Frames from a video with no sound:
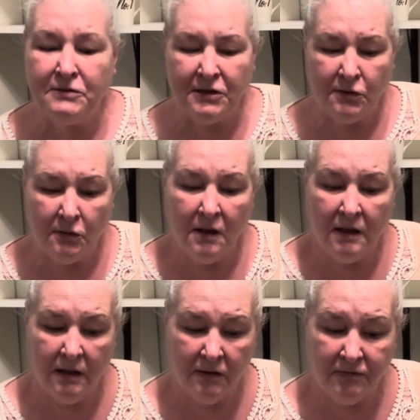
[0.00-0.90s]
to
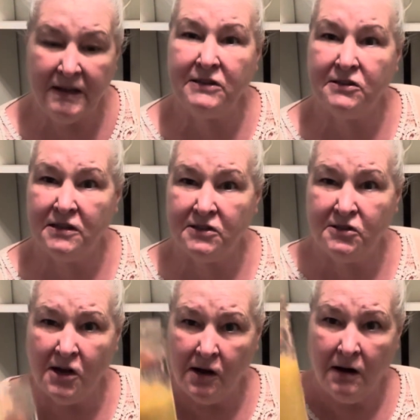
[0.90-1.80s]
finish this
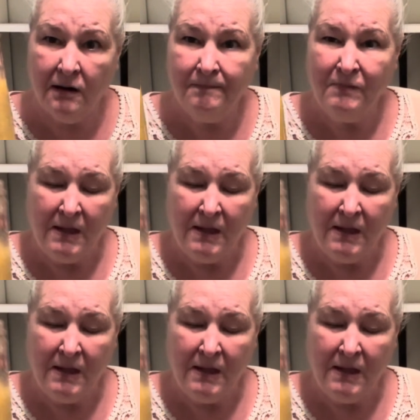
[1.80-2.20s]
jar,